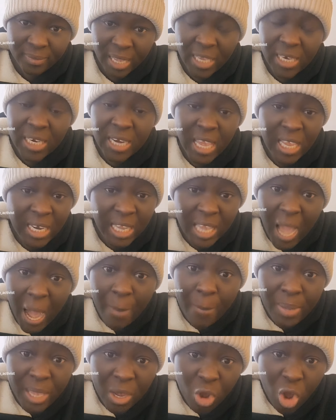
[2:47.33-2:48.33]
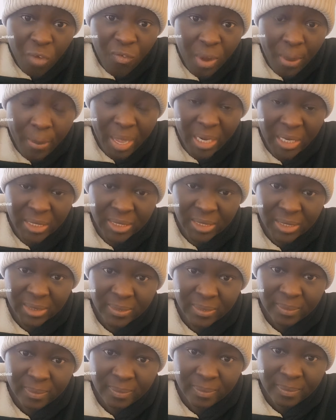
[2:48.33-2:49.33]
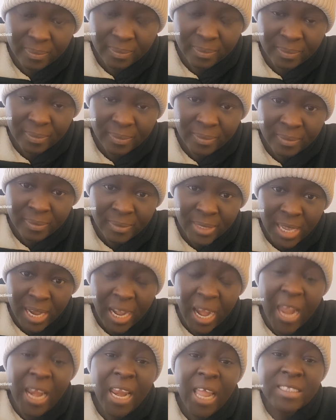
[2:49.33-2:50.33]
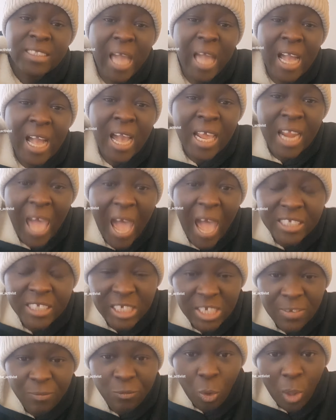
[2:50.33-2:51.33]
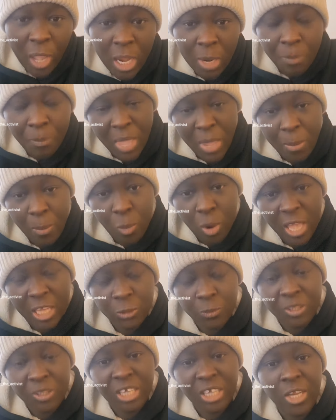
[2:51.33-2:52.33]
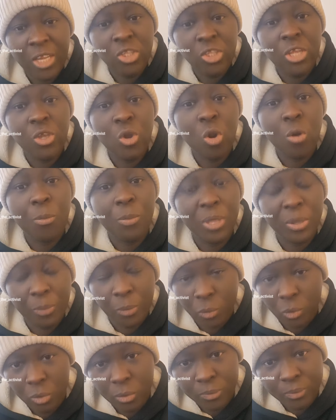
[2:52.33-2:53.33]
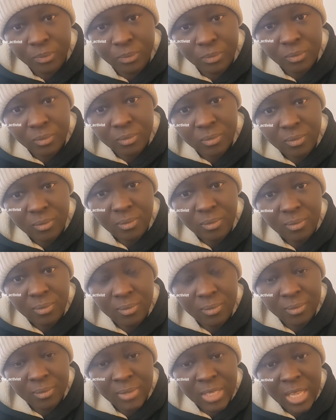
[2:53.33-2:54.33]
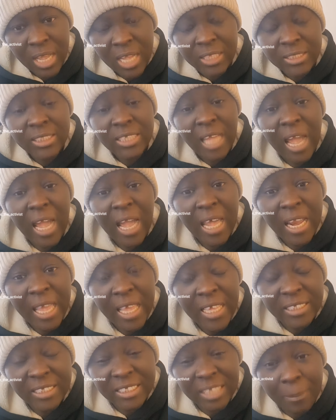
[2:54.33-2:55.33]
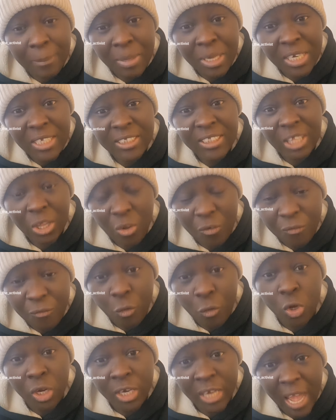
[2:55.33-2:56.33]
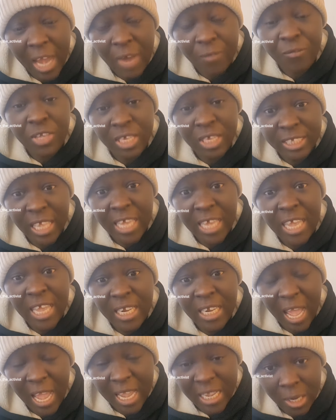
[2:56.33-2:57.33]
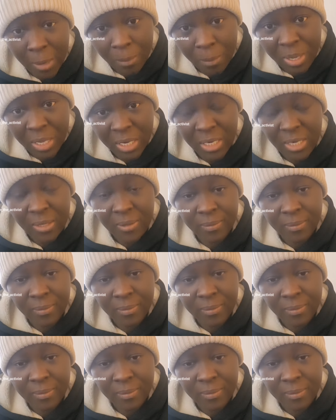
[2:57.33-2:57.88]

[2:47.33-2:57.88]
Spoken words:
in Gambia government. Lan la Tangara achieve to help people, especially the young people? Tangara is the Minister of Foreign Affairs. Again, I repeat,